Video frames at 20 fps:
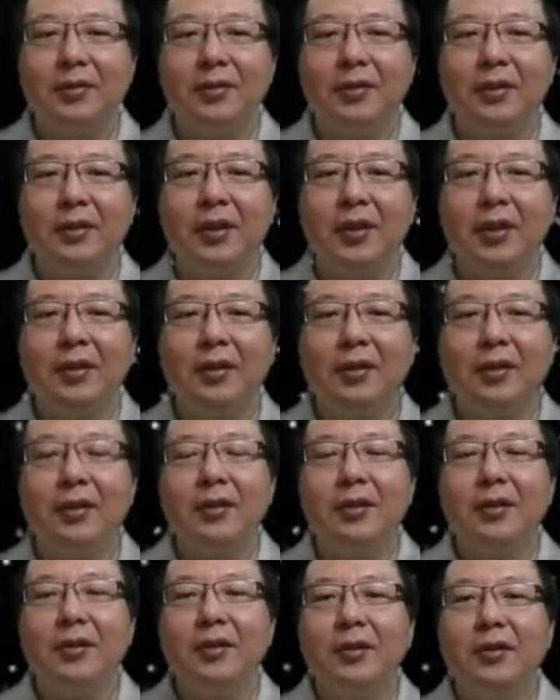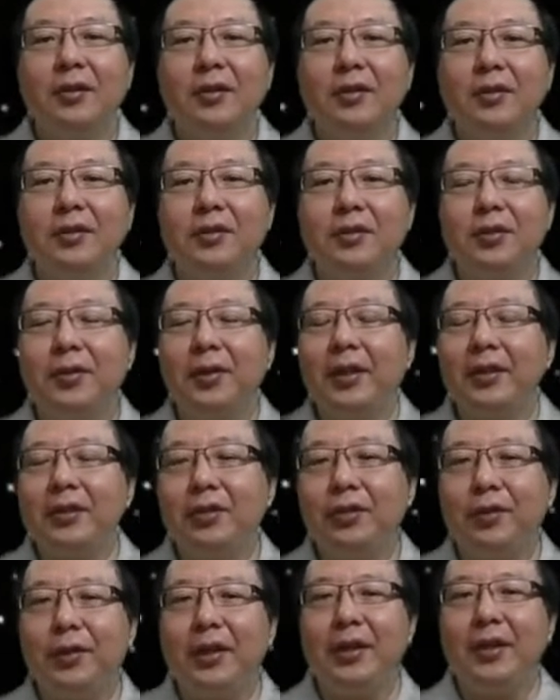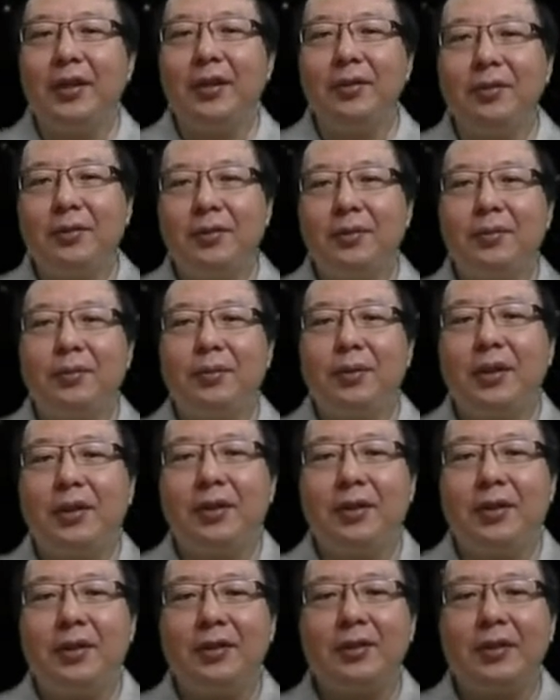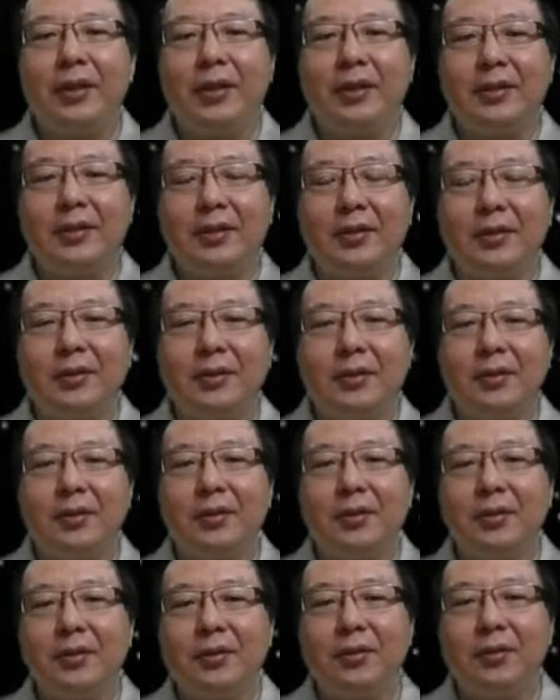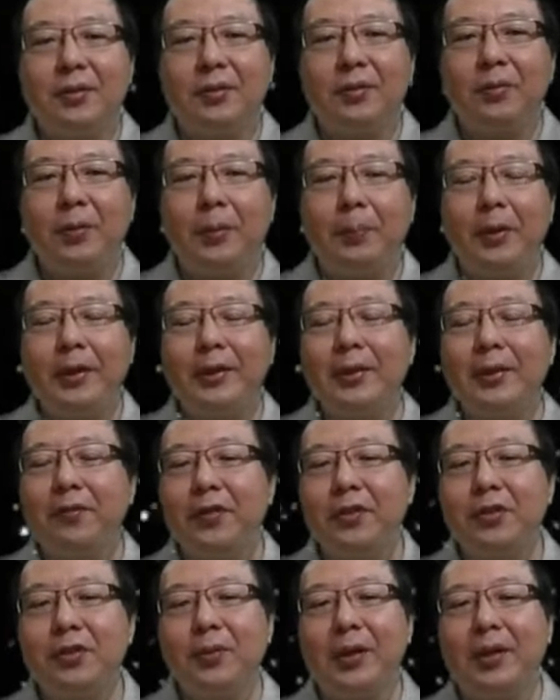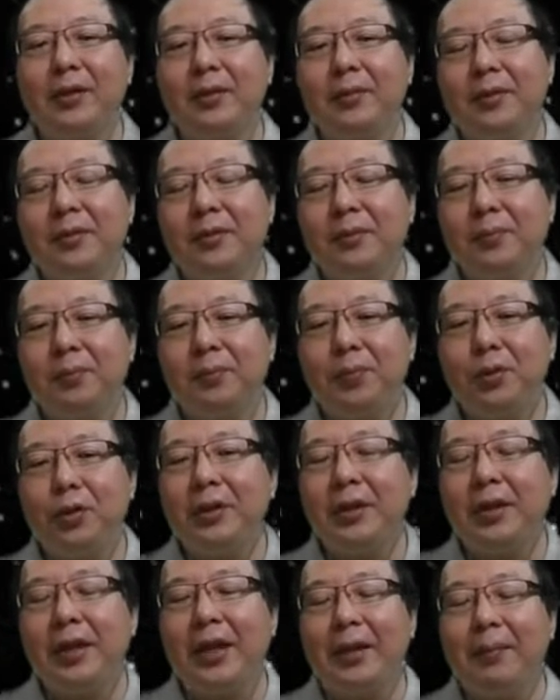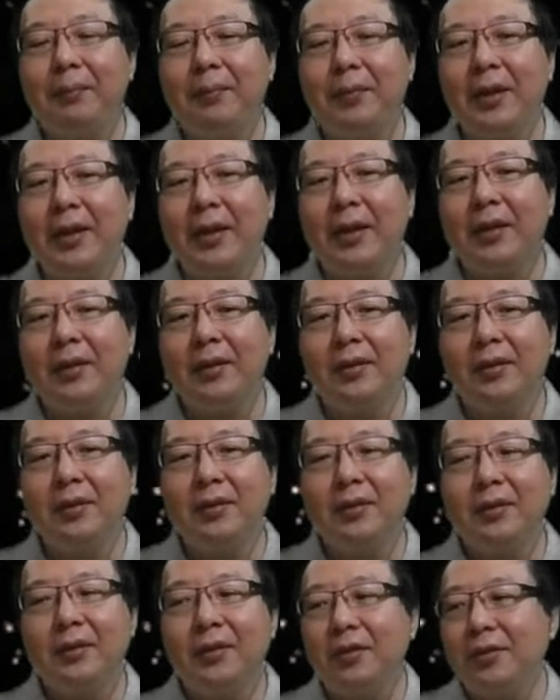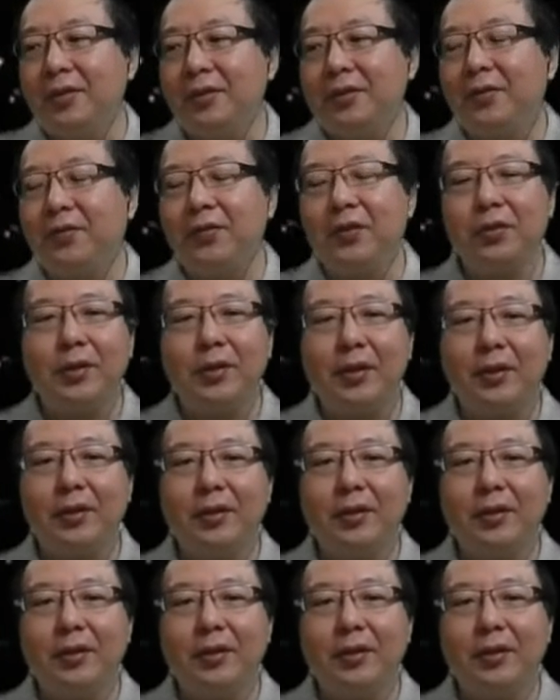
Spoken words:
Okay, so let's look at it with these letters. We pick the first one, put the M there, because it's the first one.